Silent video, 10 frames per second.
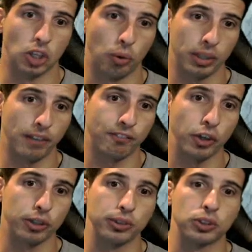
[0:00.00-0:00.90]
without
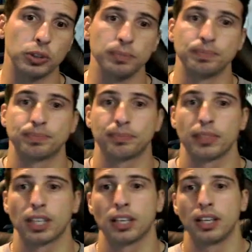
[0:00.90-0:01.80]
further ado,
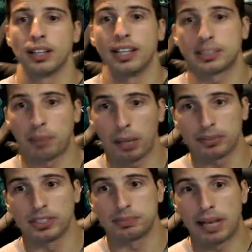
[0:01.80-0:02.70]
let's pop
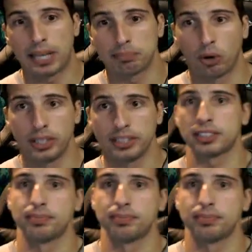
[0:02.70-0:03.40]
these bad boys.